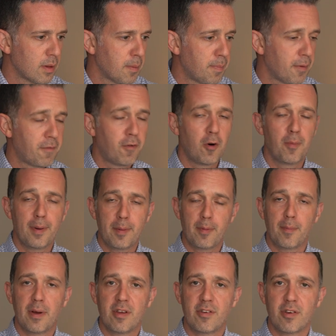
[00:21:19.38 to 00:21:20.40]
before people
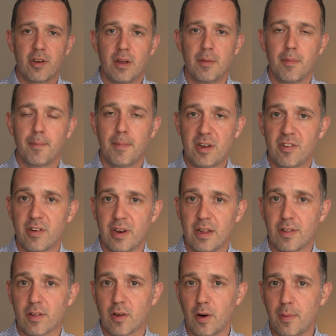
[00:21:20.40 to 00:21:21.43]
mention it in
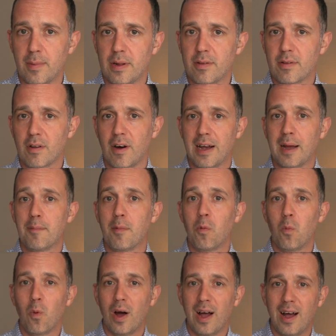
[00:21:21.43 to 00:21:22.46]
the comments, I am
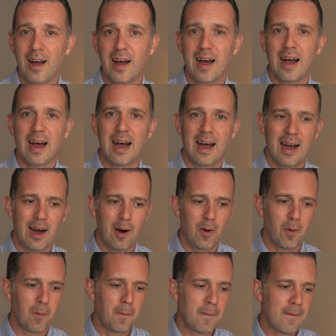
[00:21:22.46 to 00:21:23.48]
aware at
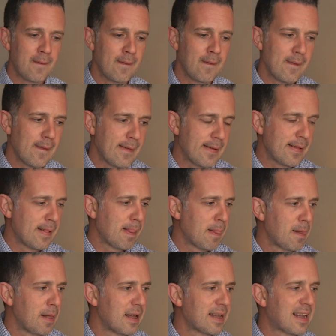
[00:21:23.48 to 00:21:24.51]
how
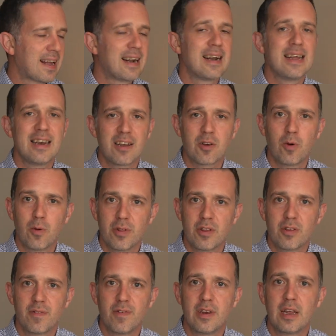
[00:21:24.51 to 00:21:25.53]
clinical
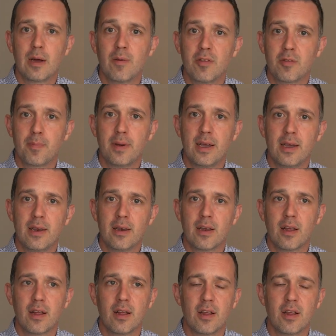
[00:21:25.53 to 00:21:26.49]
this video has been,